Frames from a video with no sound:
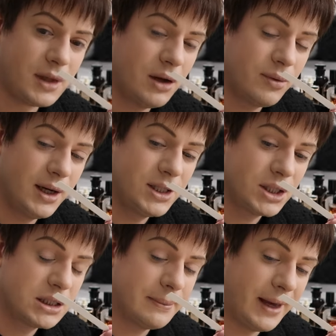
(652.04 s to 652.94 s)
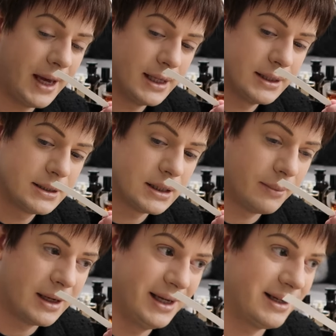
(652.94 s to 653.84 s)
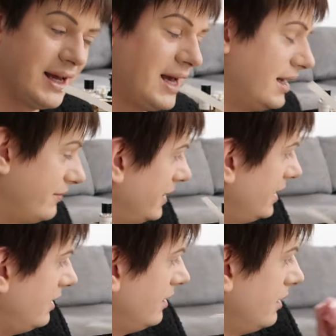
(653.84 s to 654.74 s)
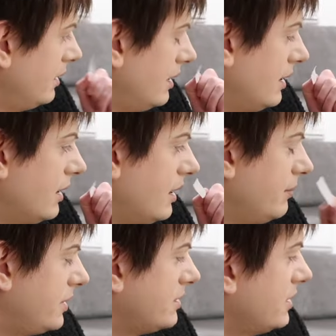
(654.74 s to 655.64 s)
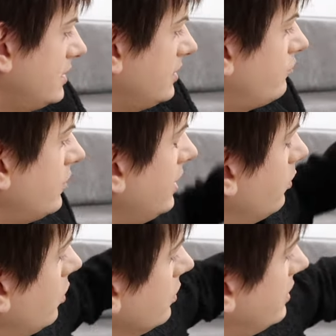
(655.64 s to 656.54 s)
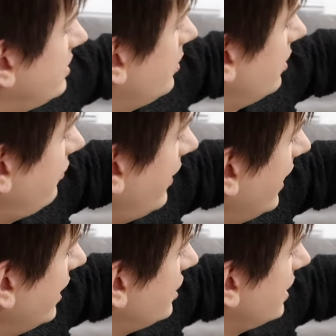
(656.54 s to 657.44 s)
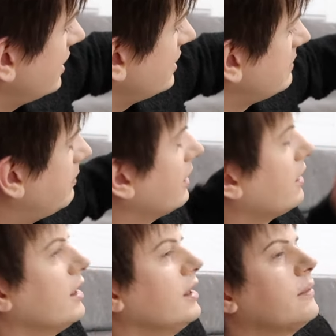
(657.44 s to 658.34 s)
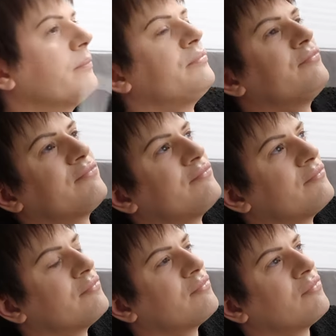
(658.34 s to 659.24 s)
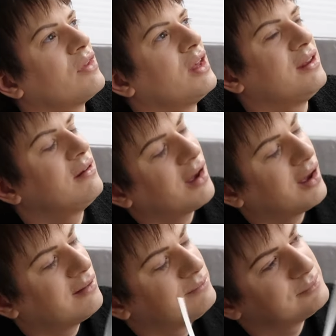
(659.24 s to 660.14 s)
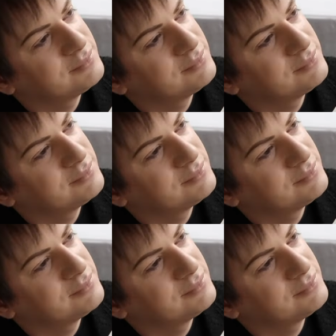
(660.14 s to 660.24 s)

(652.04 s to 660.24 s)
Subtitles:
it really just depends. I'm glad I have it. because I did really want this one for ages, but like, yeah,